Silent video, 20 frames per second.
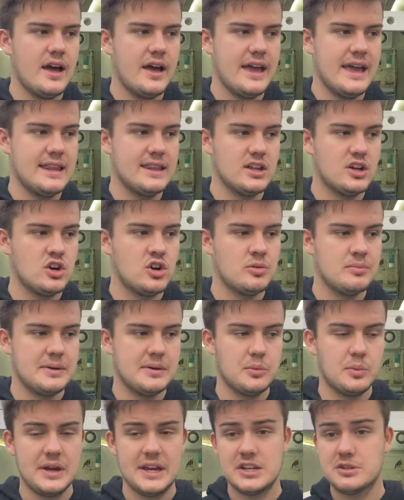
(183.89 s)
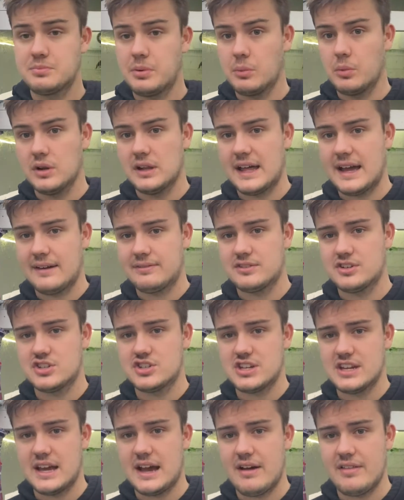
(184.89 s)
in the coming weeks, but we'll have to
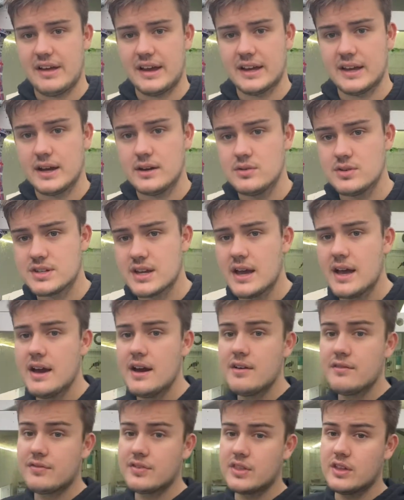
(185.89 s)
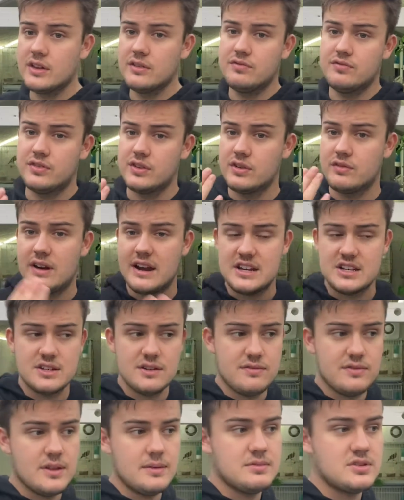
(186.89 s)
see how that goes for the rest
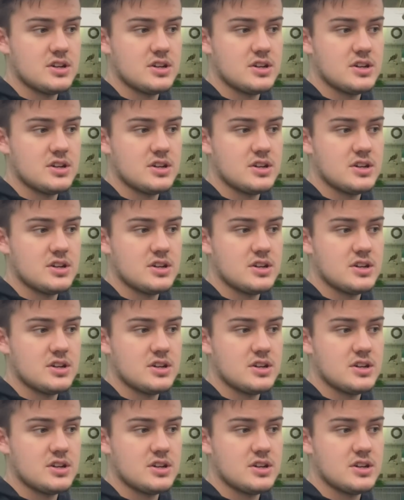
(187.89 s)
of them.